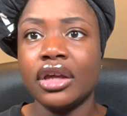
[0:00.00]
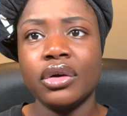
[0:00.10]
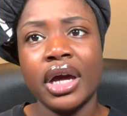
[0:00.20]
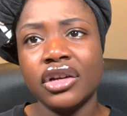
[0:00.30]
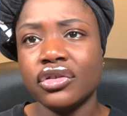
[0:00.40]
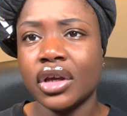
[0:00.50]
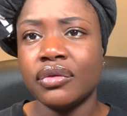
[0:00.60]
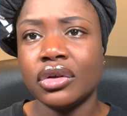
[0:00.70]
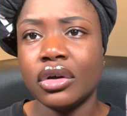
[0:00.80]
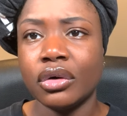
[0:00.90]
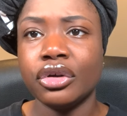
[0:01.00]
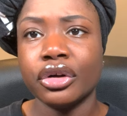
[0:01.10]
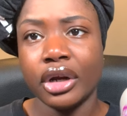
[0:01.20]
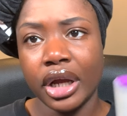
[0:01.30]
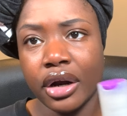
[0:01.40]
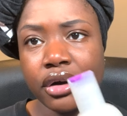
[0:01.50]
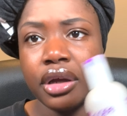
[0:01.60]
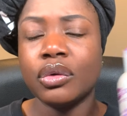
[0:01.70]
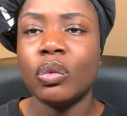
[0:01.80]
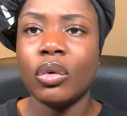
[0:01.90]
You kind of just have to know your hair
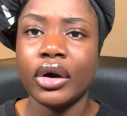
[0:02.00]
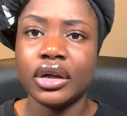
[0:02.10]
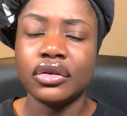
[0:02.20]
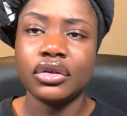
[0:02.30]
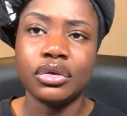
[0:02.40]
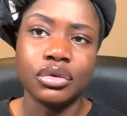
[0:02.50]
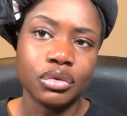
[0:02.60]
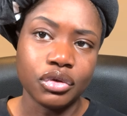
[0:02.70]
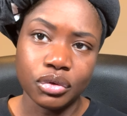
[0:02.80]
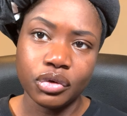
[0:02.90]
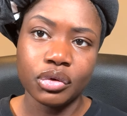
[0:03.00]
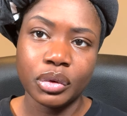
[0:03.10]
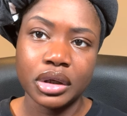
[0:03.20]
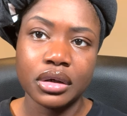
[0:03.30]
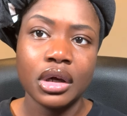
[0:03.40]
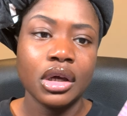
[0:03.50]
and what you do to it.